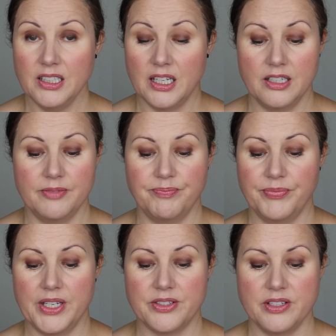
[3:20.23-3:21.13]

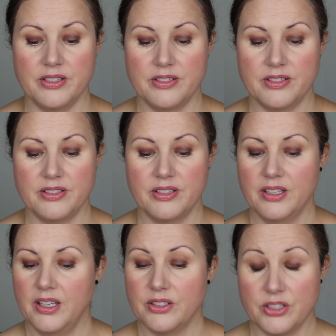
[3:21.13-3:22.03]
It
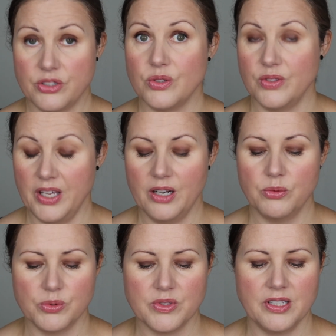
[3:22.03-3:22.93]
did do that, I
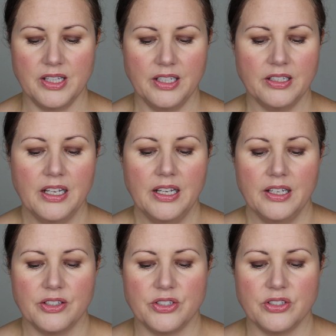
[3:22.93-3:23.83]
will say that.
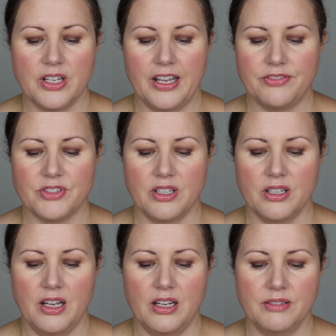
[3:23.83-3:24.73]
You didn't have
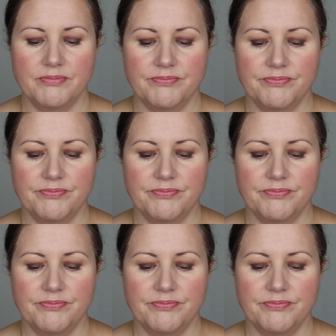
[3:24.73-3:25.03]
to